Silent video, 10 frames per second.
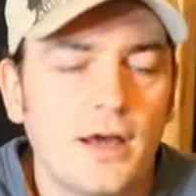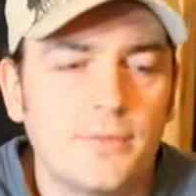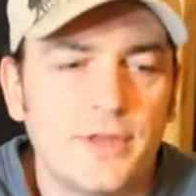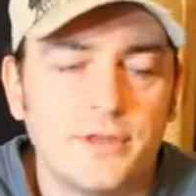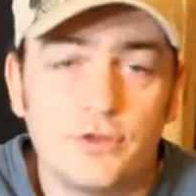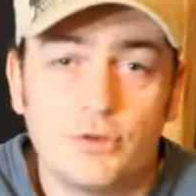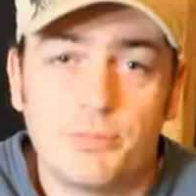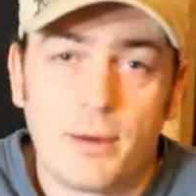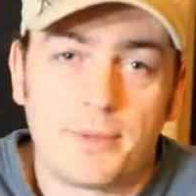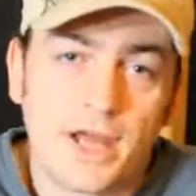than you do
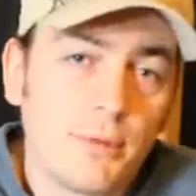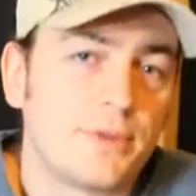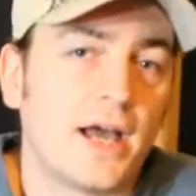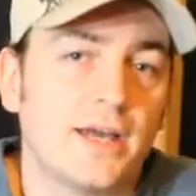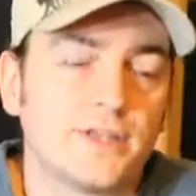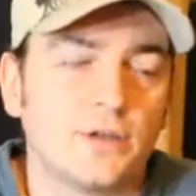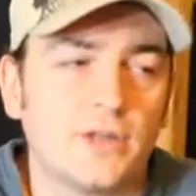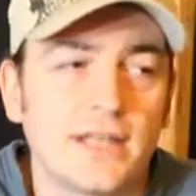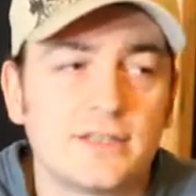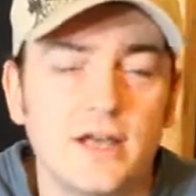bumping up the ISO.
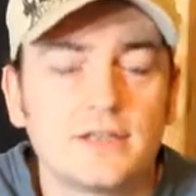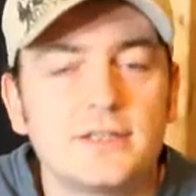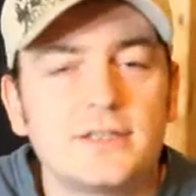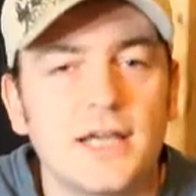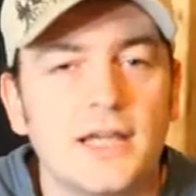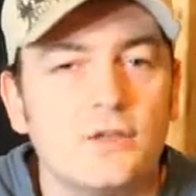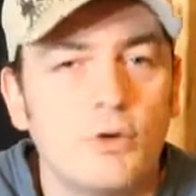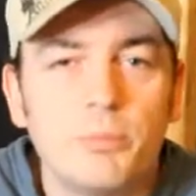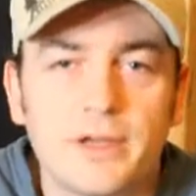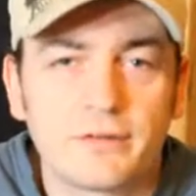That's not to say
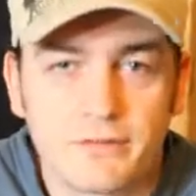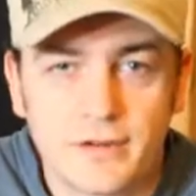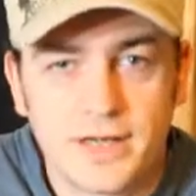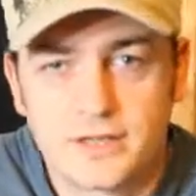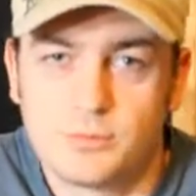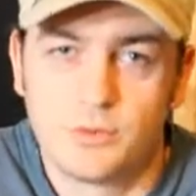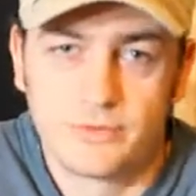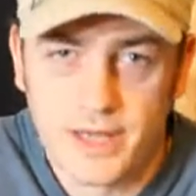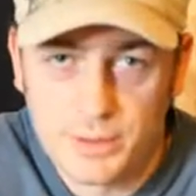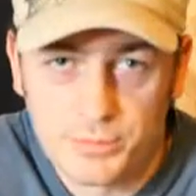don't be afraid to move
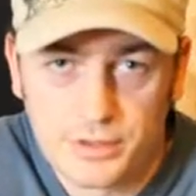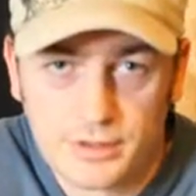it up.